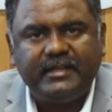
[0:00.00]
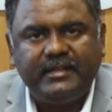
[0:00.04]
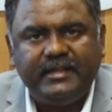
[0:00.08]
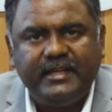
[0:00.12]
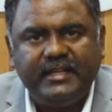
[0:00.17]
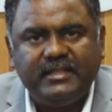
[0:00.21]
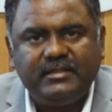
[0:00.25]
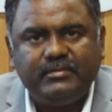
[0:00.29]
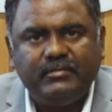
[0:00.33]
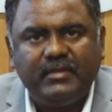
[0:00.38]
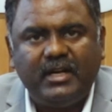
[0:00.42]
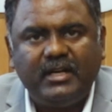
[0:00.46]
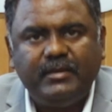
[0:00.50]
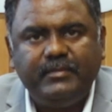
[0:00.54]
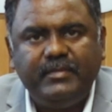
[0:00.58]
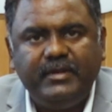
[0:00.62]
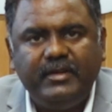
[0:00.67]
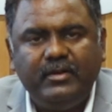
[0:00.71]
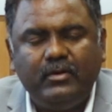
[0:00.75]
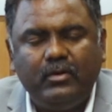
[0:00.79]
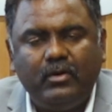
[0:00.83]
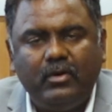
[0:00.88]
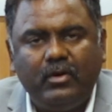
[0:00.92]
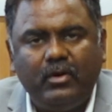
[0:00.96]
athletes might
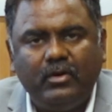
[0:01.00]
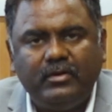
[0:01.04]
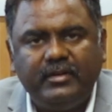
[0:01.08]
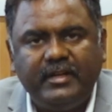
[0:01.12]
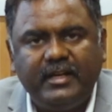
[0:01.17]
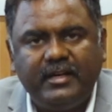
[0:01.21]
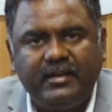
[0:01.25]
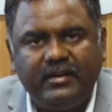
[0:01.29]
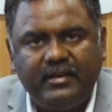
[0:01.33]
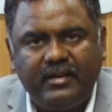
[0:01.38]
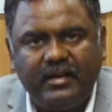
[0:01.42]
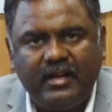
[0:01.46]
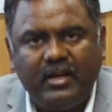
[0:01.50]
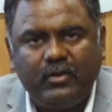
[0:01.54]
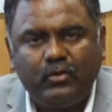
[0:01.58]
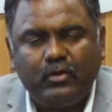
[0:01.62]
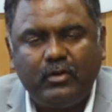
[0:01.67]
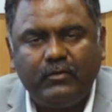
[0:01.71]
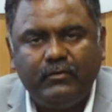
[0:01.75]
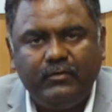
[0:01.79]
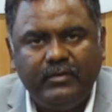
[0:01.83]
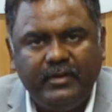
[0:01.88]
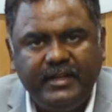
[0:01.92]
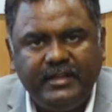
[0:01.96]
be on their track
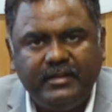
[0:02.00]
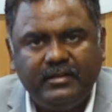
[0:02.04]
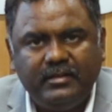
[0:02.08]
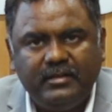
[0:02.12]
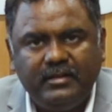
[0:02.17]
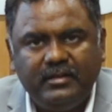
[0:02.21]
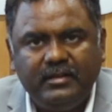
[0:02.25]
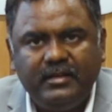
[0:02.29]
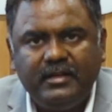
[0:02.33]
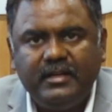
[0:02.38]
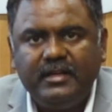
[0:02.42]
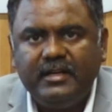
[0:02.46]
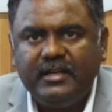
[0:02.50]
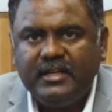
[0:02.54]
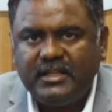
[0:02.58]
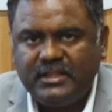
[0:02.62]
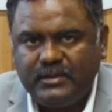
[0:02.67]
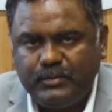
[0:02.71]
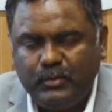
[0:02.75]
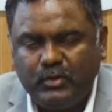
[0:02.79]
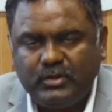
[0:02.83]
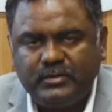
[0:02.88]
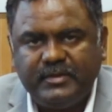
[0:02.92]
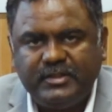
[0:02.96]
of winning the
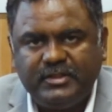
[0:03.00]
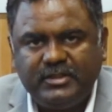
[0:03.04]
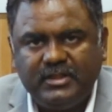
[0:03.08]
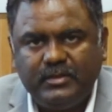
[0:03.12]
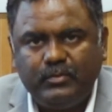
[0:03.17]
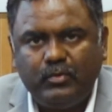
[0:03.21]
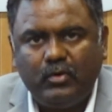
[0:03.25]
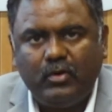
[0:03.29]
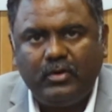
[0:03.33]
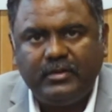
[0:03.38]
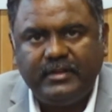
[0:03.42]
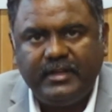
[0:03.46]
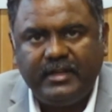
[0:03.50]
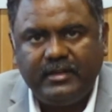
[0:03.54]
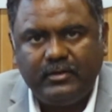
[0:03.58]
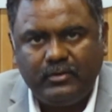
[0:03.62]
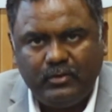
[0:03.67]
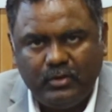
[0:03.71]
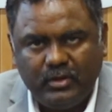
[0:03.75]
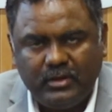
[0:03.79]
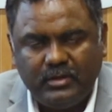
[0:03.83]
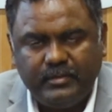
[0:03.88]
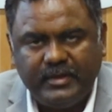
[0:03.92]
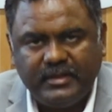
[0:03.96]
sportsmanship or their
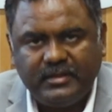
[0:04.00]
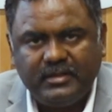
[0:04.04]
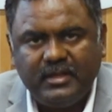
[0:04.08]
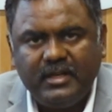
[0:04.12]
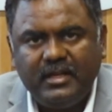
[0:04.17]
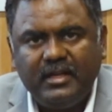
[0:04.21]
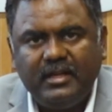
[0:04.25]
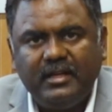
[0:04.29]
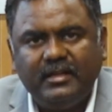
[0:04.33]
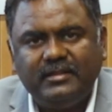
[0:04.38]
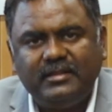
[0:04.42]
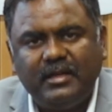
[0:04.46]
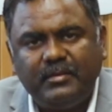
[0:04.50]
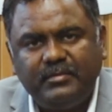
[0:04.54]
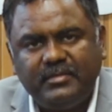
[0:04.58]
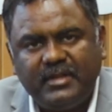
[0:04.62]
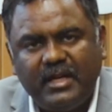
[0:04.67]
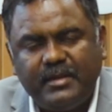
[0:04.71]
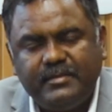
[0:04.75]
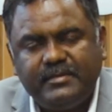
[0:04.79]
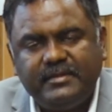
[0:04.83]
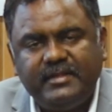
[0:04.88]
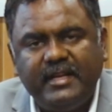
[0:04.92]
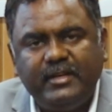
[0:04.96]
tournament.
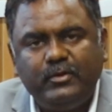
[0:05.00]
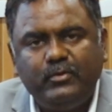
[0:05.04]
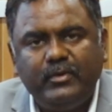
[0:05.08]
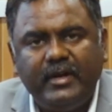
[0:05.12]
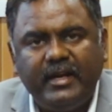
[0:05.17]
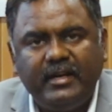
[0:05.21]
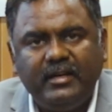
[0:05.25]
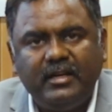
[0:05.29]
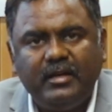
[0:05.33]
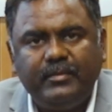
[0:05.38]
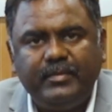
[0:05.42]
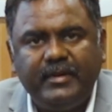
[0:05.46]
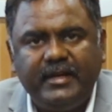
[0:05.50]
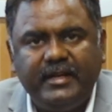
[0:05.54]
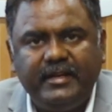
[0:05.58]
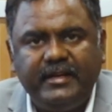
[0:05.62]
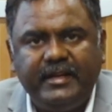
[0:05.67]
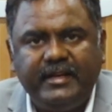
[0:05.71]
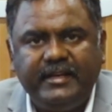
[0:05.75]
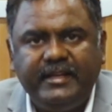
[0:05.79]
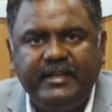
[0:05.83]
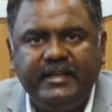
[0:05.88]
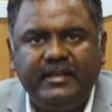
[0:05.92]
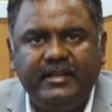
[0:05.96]
Sometimes they too end up in
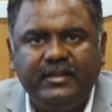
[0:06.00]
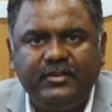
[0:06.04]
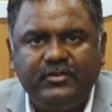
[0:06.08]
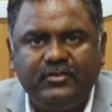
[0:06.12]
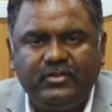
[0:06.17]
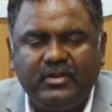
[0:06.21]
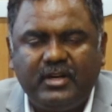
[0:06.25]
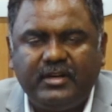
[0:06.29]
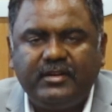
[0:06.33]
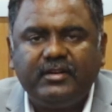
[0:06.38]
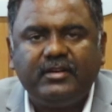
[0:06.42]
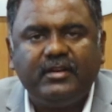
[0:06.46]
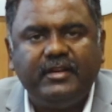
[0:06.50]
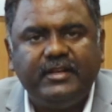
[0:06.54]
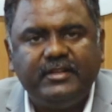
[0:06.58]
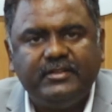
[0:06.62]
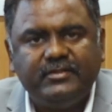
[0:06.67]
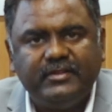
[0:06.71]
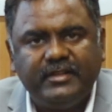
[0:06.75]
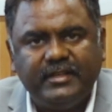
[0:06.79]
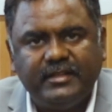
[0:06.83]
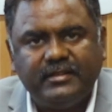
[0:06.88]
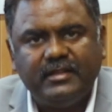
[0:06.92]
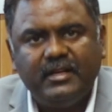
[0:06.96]
any intra-articular
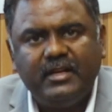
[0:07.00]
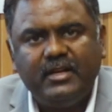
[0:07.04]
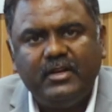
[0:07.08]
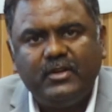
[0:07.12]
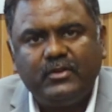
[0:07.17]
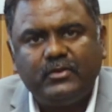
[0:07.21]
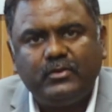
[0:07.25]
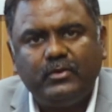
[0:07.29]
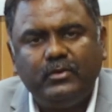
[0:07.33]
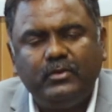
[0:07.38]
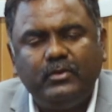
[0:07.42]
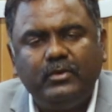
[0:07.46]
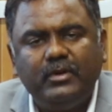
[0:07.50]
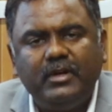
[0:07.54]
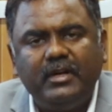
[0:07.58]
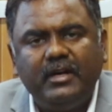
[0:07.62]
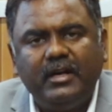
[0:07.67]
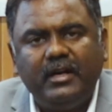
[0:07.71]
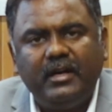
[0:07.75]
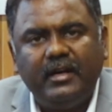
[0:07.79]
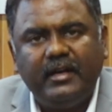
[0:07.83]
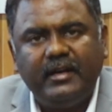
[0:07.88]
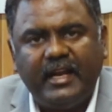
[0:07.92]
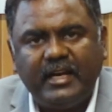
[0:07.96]
injuries.
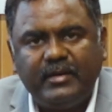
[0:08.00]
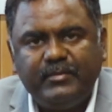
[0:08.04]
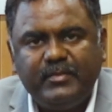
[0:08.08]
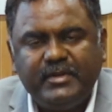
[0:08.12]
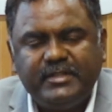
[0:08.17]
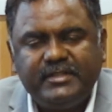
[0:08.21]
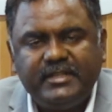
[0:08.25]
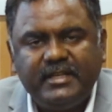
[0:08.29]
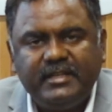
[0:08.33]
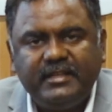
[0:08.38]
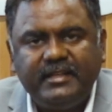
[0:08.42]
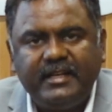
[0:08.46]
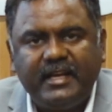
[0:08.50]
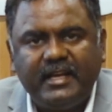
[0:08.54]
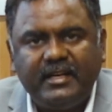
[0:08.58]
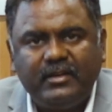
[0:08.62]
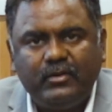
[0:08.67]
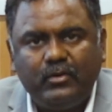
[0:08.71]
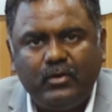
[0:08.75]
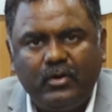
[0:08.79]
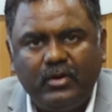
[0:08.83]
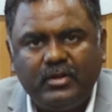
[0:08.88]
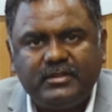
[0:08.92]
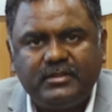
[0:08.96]
So an admission
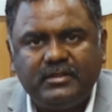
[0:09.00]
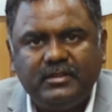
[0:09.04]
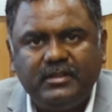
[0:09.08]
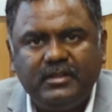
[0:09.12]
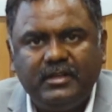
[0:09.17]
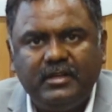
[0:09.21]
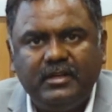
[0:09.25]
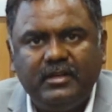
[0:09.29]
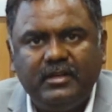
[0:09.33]
can cost